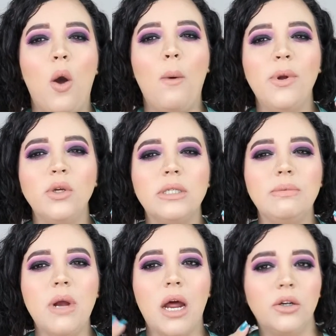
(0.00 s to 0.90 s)

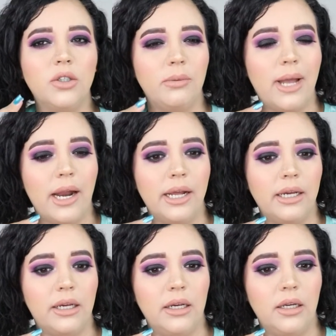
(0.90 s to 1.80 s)
almost
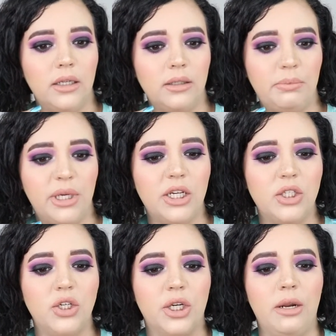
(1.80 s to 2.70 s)
monochromatic
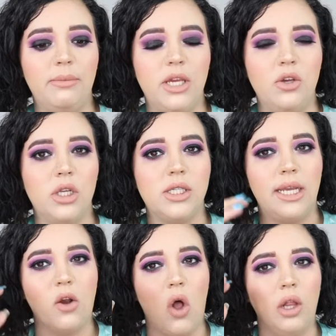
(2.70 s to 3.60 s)
because you're gonna be
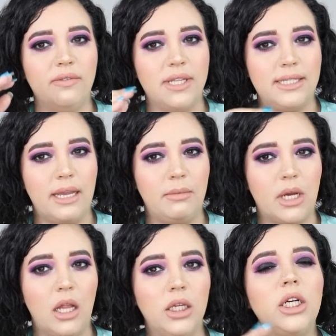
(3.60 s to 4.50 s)
using all of the same
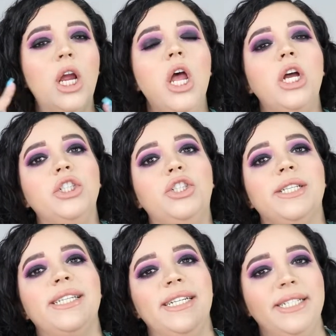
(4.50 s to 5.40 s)
color,
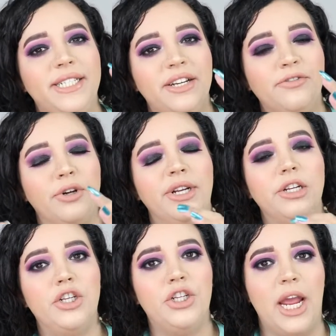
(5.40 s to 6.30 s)
just in different
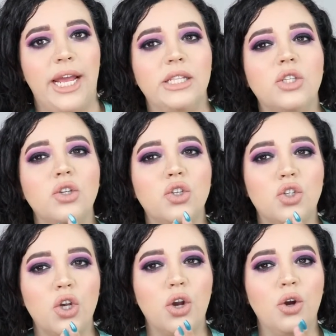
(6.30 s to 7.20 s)
shades.
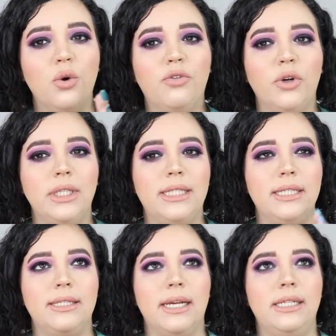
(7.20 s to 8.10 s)
So for
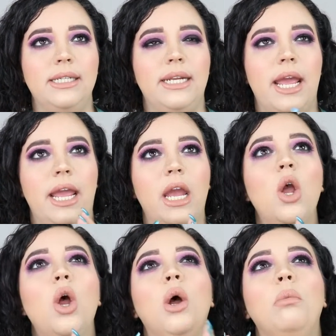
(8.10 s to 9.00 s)
instance, I did a
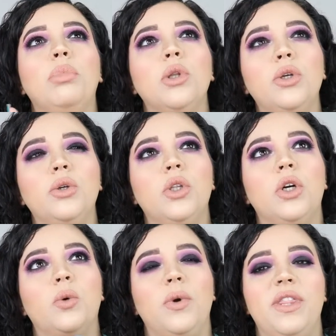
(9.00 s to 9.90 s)
blue
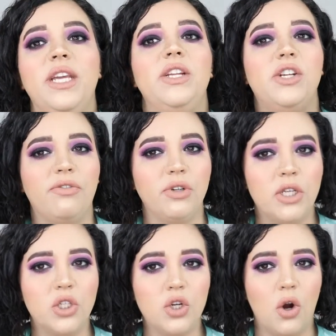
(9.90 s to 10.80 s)
look with the Jeffree
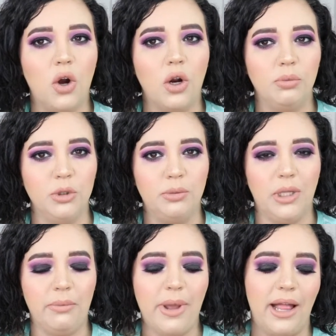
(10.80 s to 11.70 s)
Star Blue Blood